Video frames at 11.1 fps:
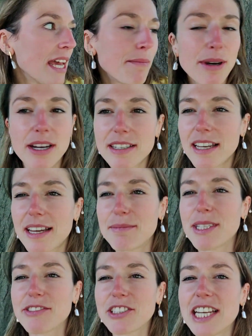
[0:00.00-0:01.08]
but
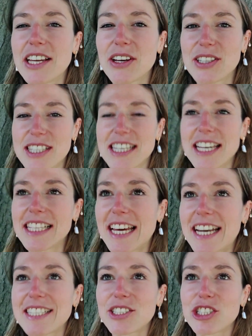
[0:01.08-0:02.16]
I'm definitely gonna take
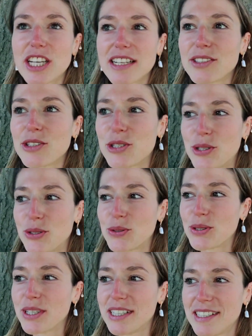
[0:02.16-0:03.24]
that as a challenge
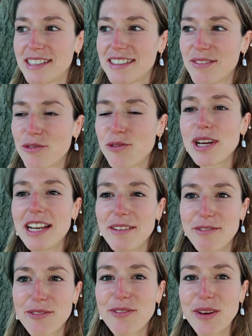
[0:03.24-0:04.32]
to really
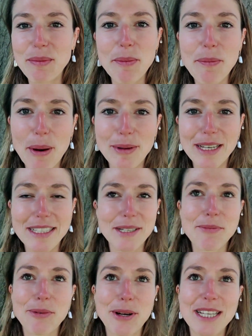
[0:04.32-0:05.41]
film in public
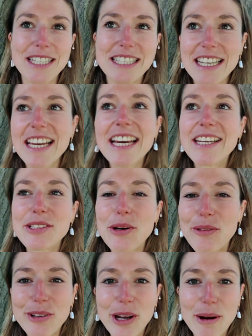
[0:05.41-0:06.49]
some point to
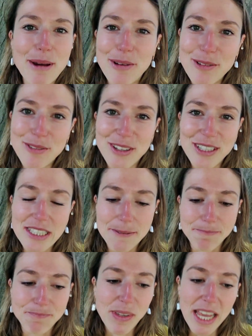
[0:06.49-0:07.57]
overcome my own fears.
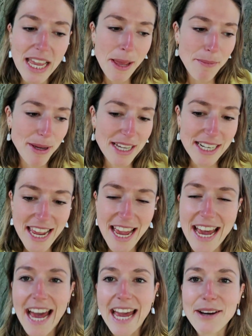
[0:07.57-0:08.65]
But
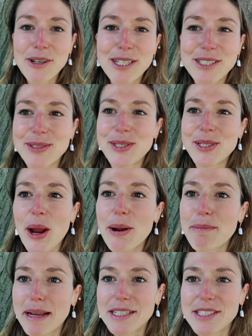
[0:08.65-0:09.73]
yeah, I wanted to
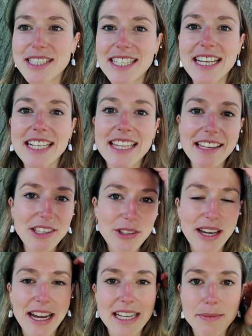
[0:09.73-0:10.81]
start by just saying thank you
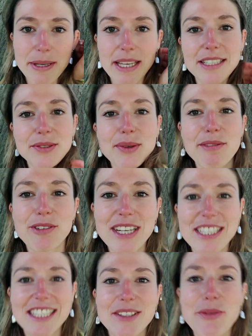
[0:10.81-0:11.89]
guys because we've
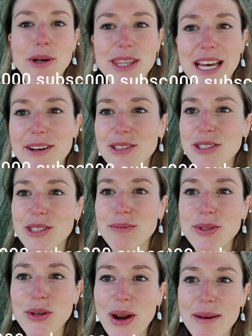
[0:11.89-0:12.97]
reached 1,000
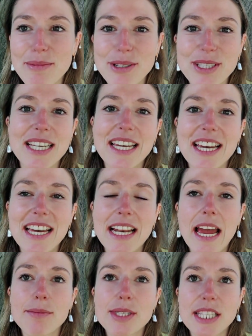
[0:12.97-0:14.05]
subscribers, and
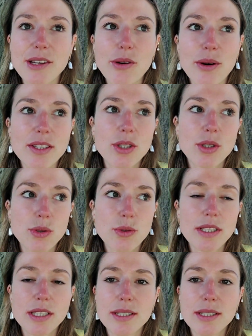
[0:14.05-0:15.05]
I'm still going to do